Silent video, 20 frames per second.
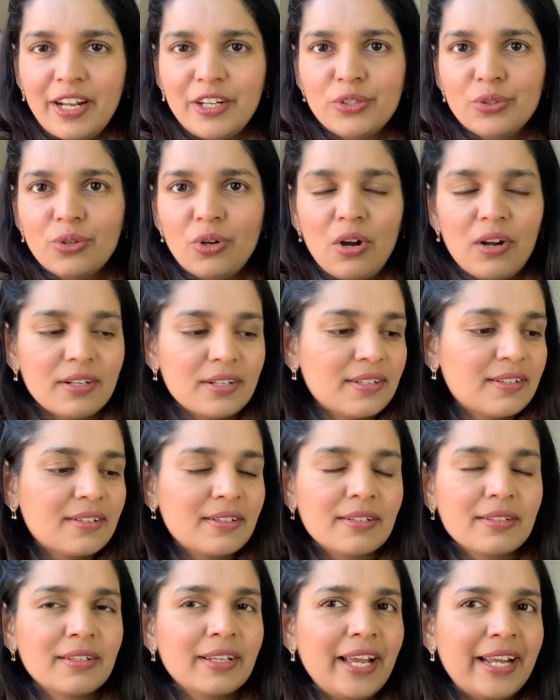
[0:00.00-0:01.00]
I do
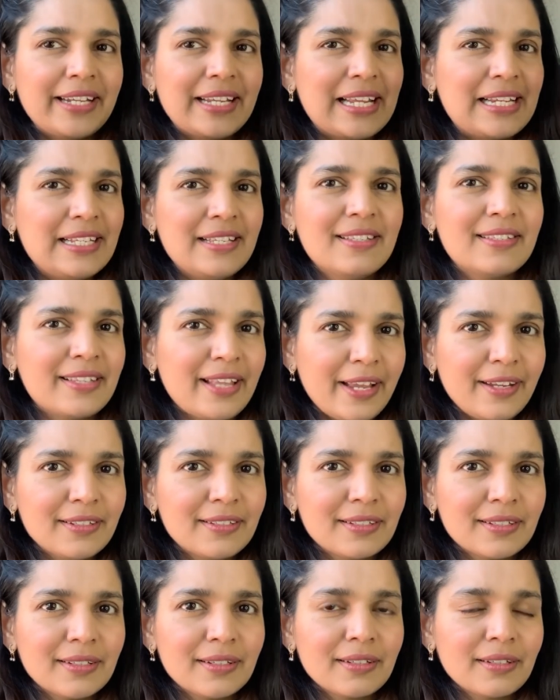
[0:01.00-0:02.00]
not get any
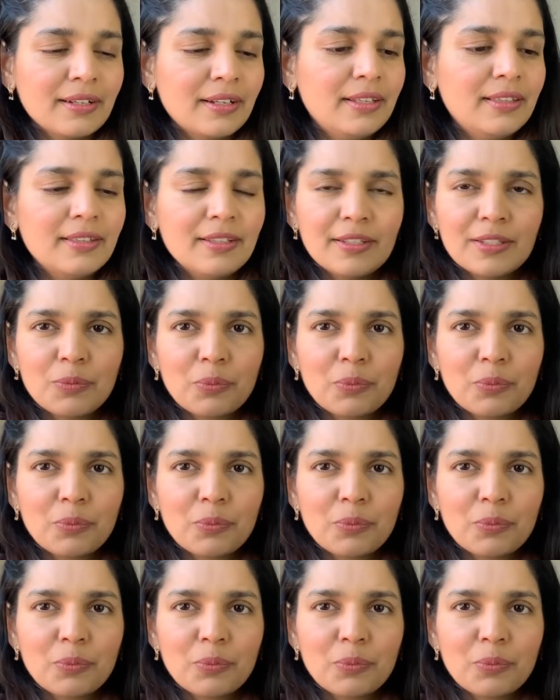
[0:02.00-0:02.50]
scent in this